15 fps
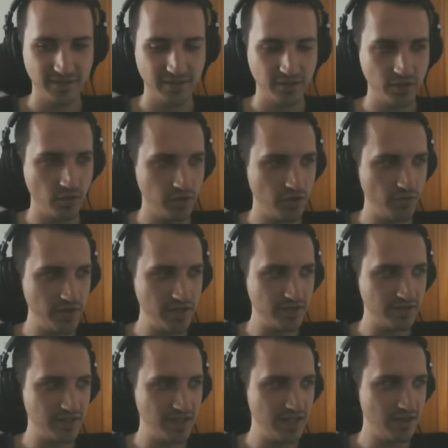No, you don't need to
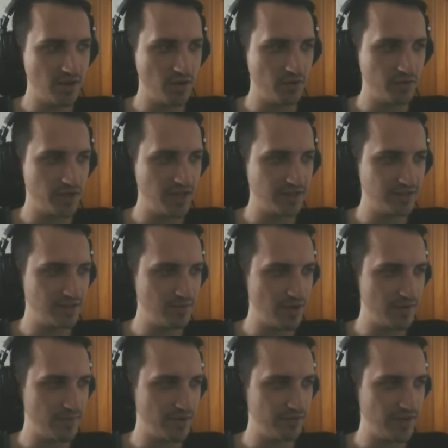see... Oh, we can't see
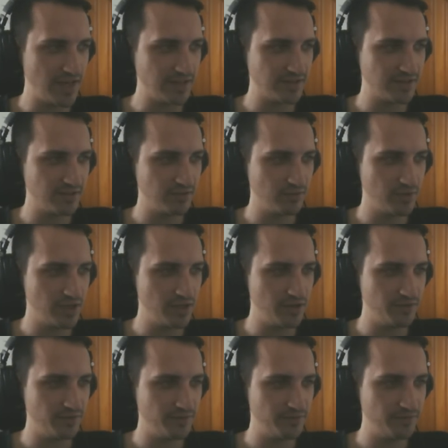behind my face.
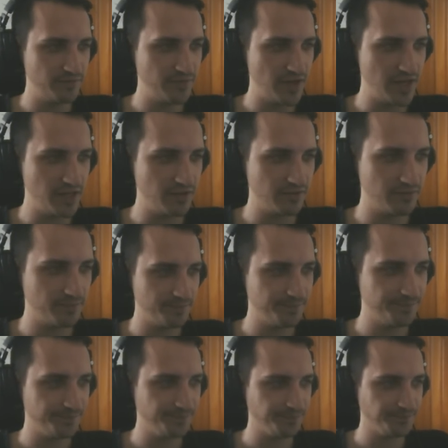Well, fine.
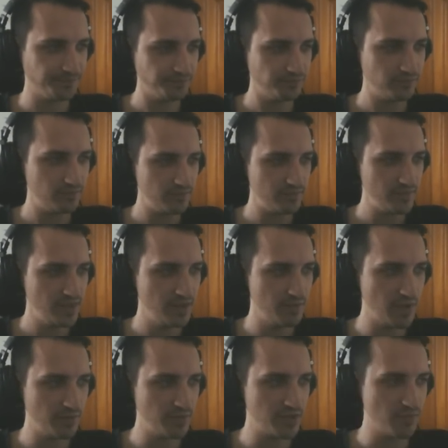
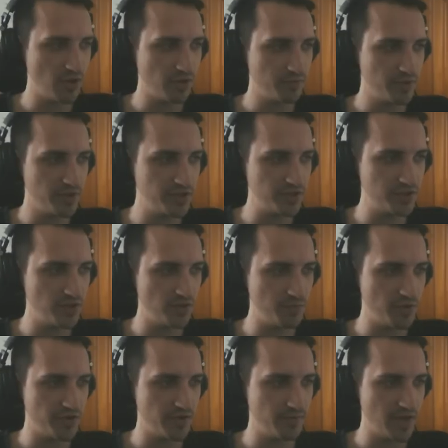Make me smaller. But this is the only
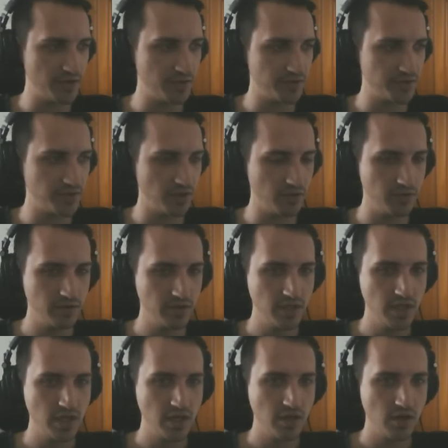part that matters, so...
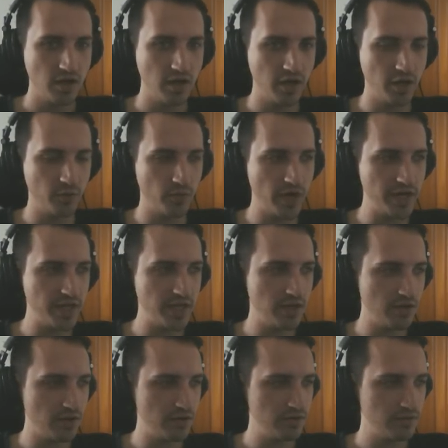right
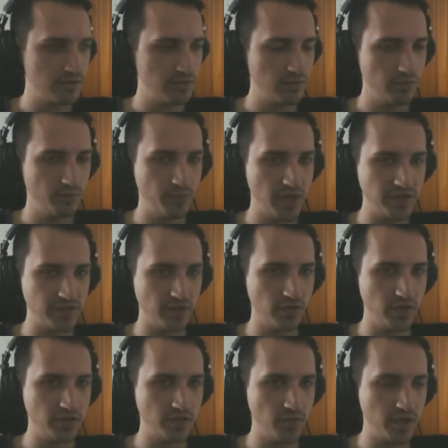here,
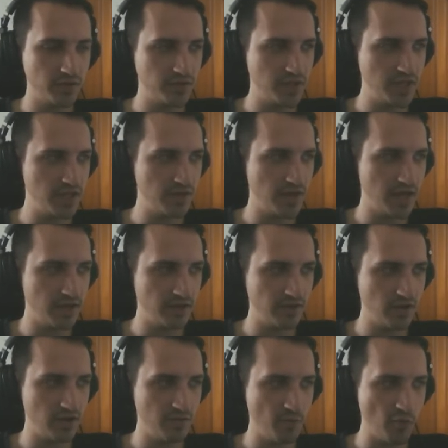basically, so we can see that
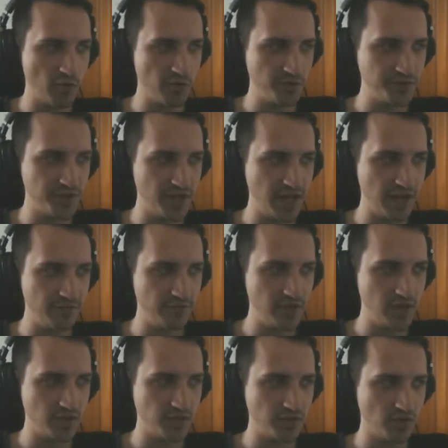Immortals and
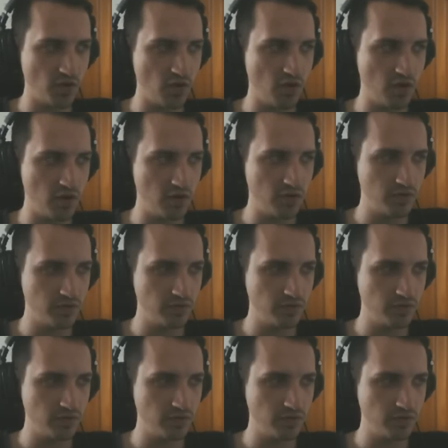Envious are